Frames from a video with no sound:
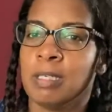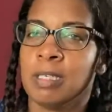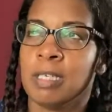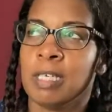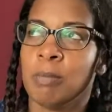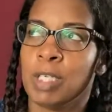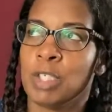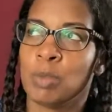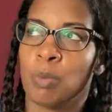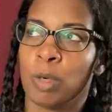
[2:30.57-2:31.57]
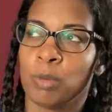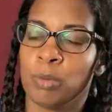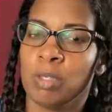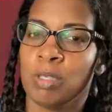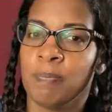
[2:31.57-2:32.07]
can manage to work
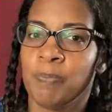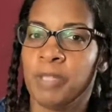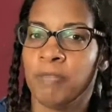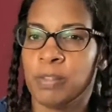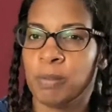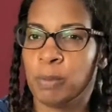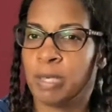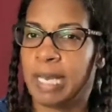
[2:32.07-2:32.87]
through them if the book